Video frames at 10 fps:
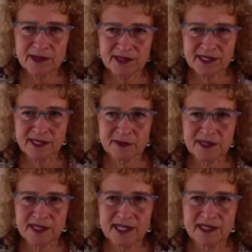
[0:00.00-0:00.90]
her own
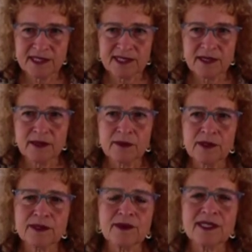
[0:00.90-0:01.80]
experience,
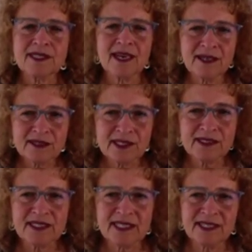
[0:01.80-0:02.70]
which runs
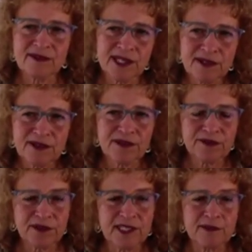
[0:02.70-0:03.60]
counter to giving her the
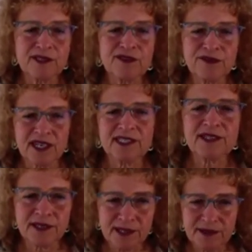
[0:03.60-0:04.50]
freedom to find
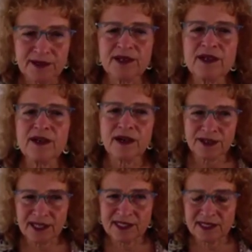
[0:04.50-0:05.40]
her own
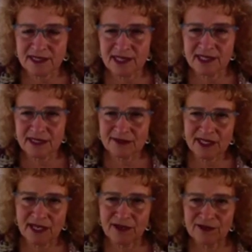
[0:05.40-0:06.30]
authentic sense of
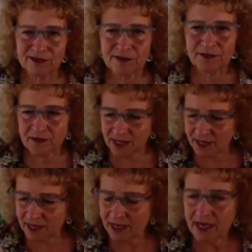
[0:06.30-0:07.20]
self.
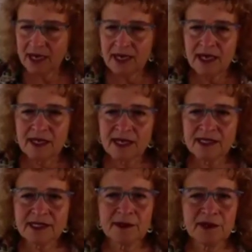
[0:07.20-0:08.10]

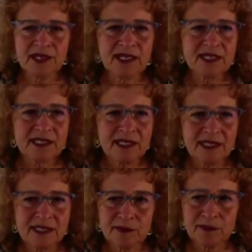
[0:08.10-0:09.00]
Kids can begin to
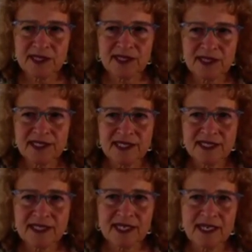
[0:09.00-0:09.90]
experience a
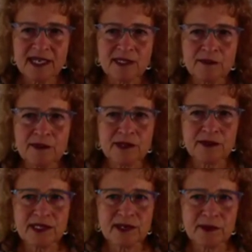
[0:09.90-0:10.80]
disconnect
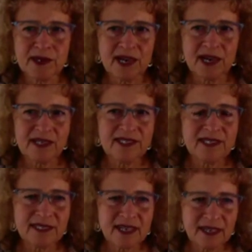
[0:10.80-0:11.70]
between their bodies
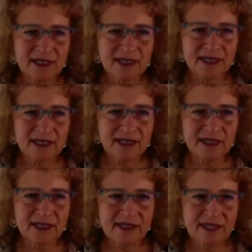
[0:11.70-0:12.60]
and how they see their
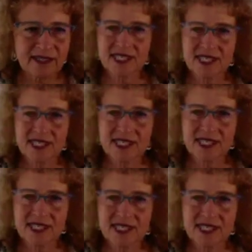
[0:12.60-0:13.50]
gender
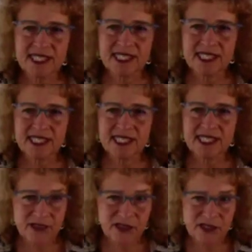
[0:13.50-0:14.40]
identity at
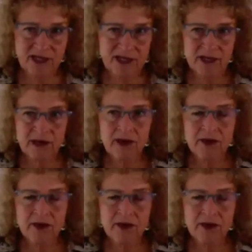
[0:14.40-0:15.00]
any age,